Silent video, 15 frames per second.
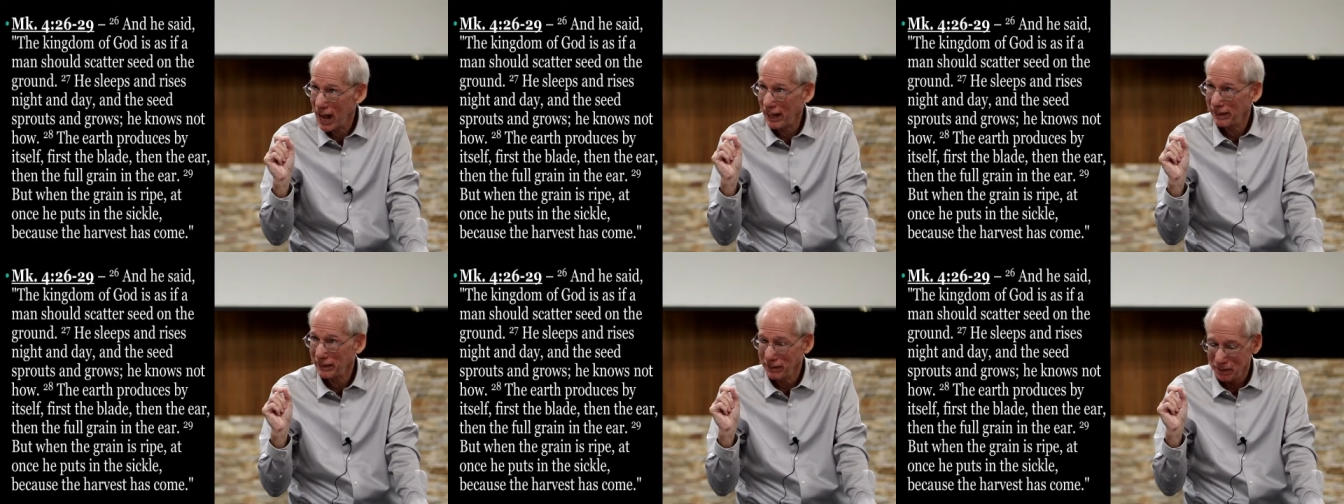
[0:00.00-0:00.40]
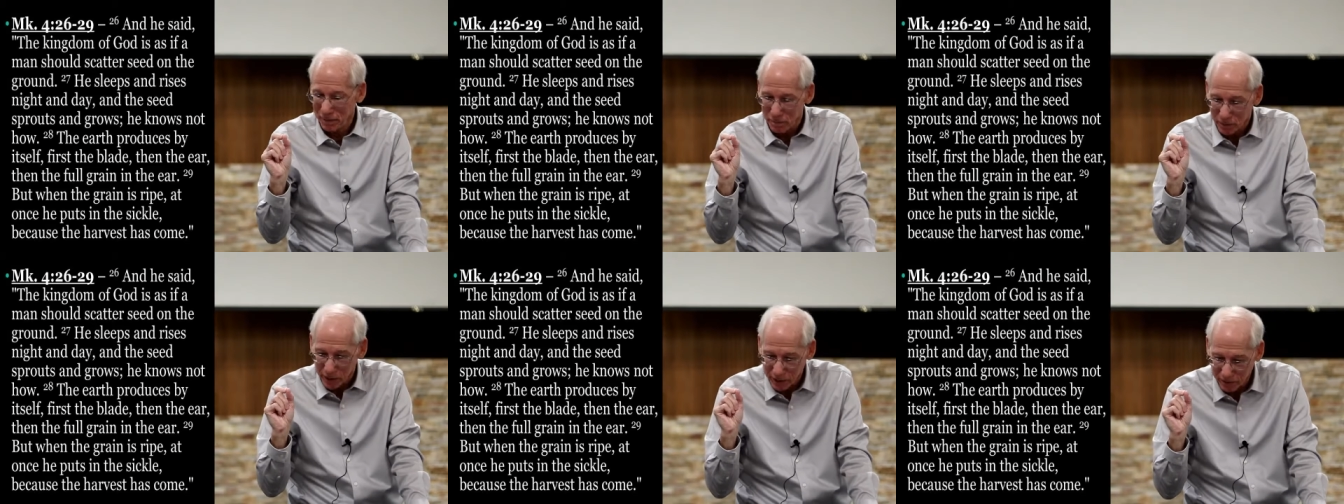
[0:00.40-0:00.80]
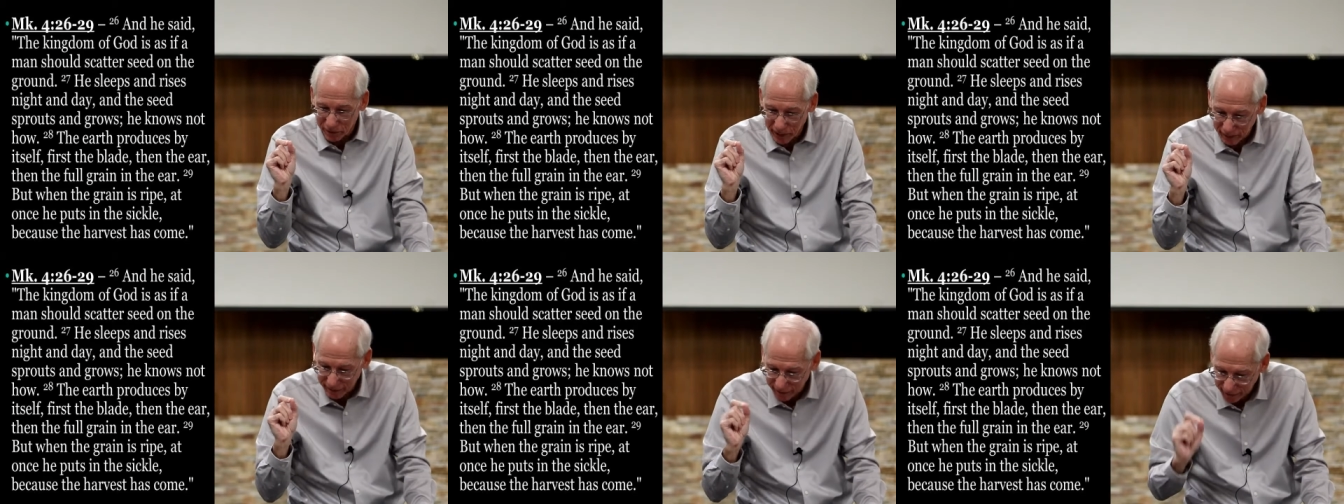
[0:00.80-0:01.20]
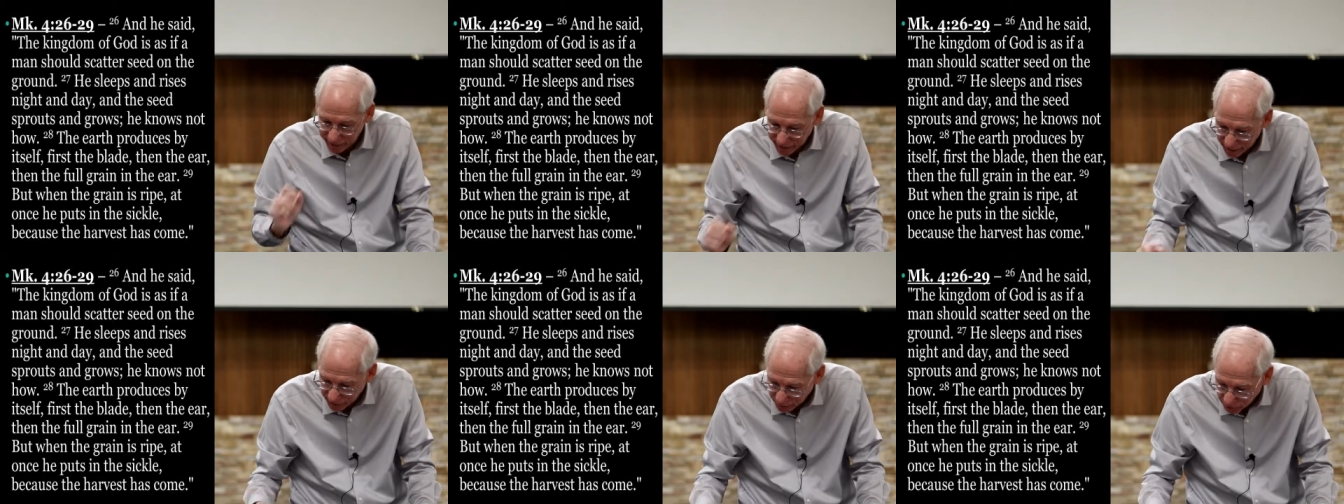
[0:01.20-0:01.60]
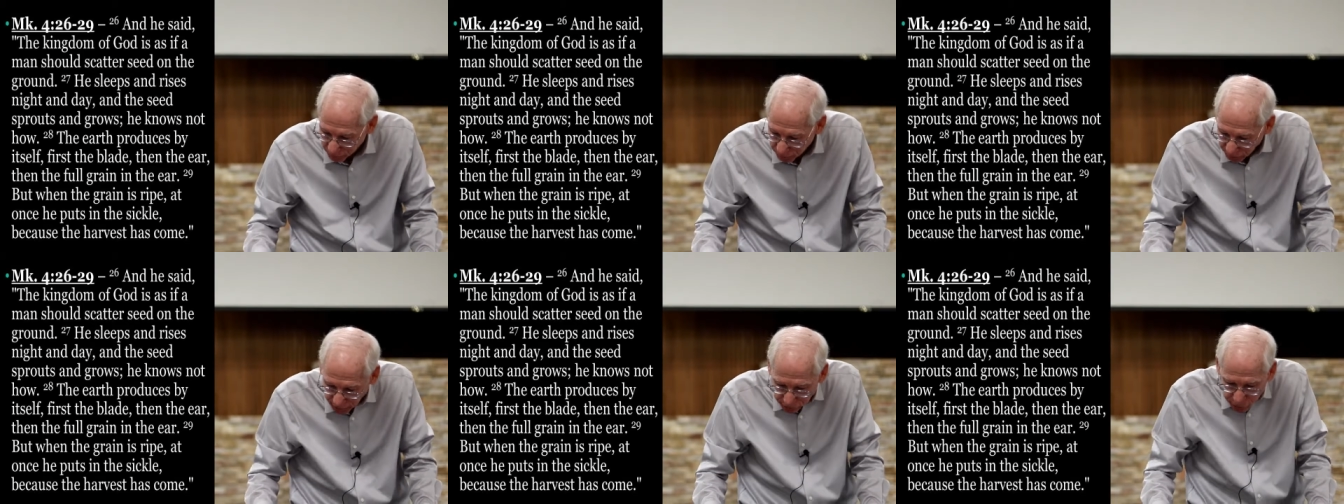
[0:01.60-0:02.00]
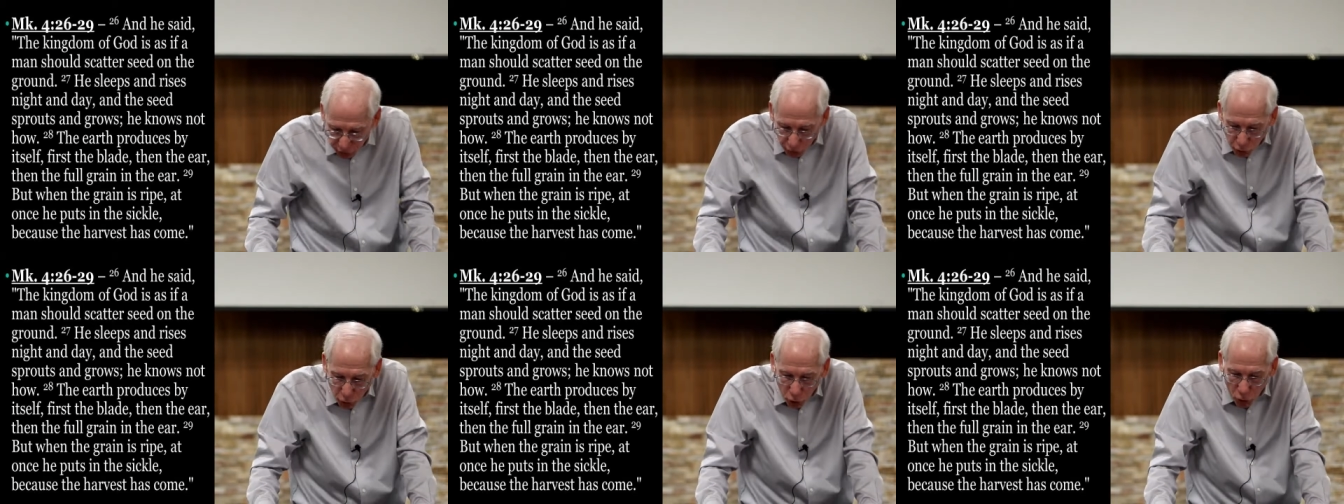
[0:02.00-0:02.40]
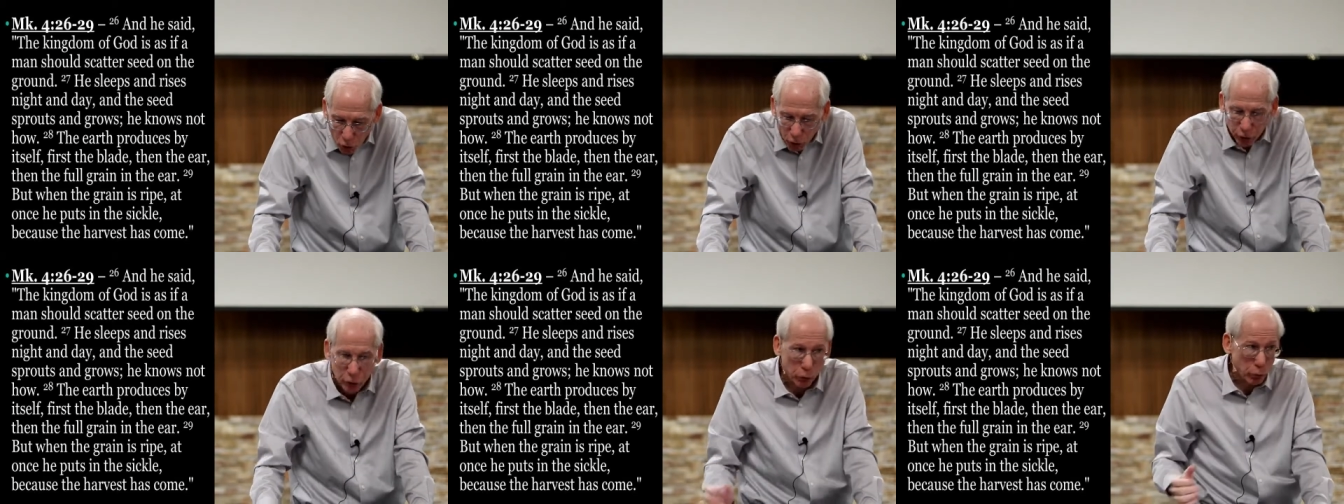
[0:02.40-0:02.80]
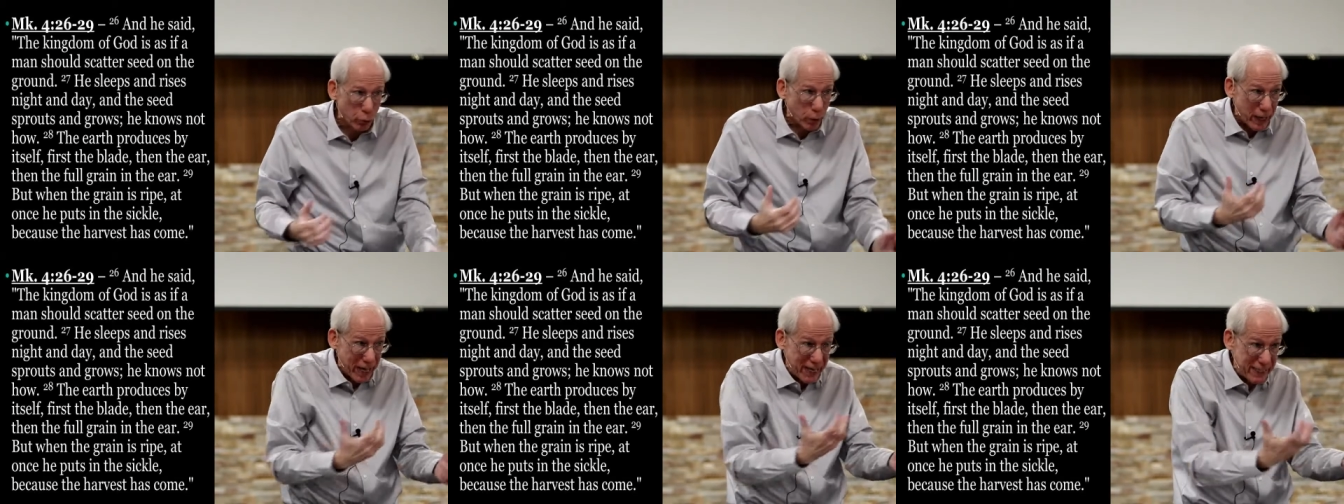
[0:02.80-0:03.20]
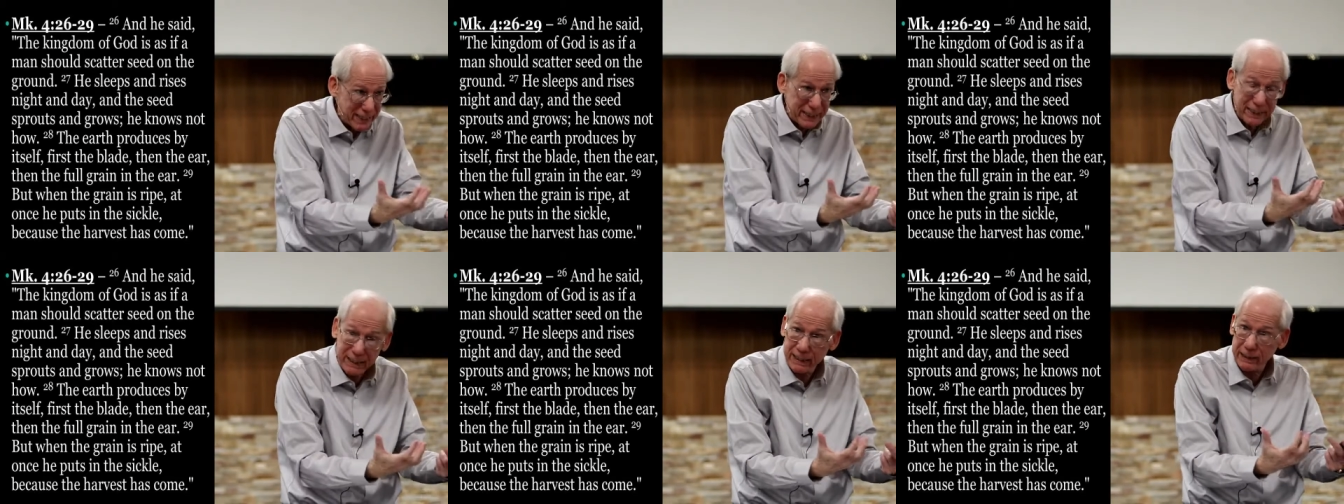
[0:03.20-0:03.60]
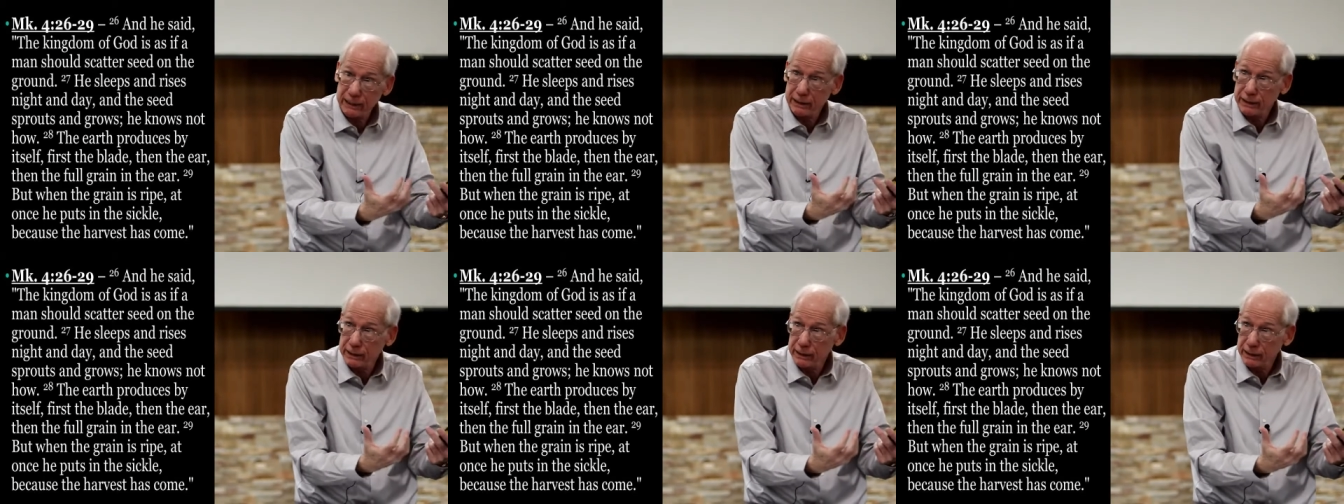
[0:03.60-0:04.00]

that in that the kingdom is inaugurated,